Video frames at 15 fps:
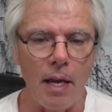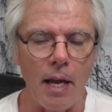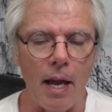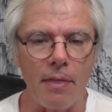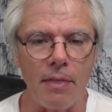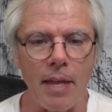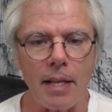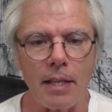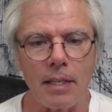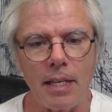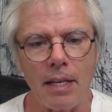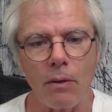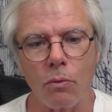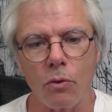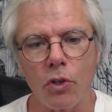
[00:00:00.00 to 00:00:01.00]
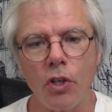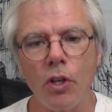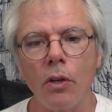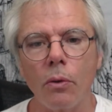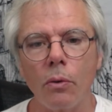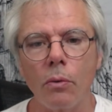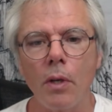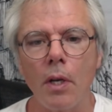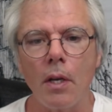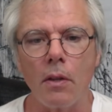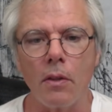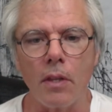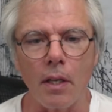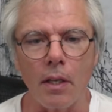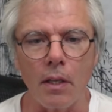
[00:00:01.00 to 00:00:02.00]
And that tells you
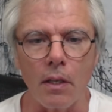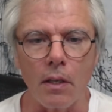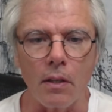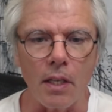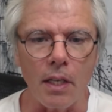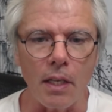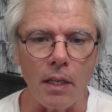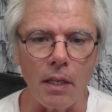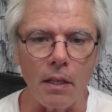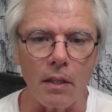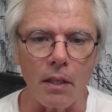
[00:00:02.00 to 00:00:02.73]
the